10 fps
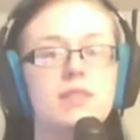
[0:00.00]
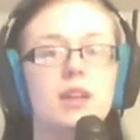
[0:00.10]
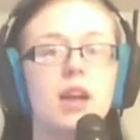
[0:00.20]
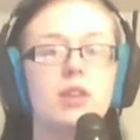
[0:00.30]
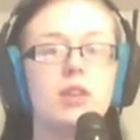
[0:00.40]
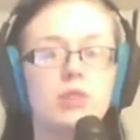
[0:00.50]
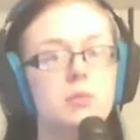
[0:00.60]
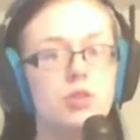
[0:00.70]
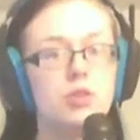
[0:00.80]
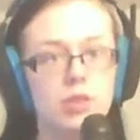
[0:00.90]
I Dreamed a
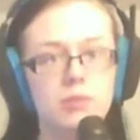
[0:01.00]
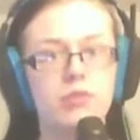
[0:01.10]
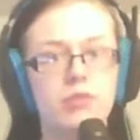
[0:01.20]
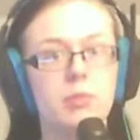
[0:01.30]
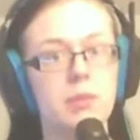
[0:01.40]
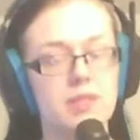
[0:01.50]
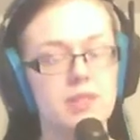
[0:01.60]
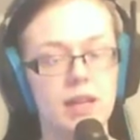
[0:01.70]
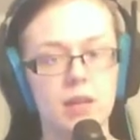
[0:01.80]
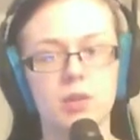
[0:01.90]
Dream from Les
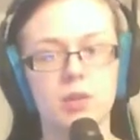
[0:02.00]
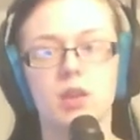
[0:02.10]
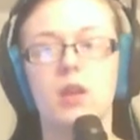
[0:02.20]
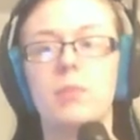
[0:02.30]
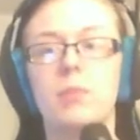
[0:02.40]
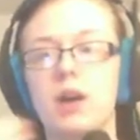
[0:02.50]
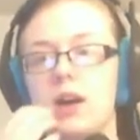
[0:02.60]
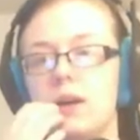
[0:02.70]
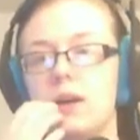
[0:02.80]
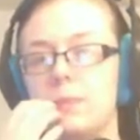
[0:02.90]
Miserables. But I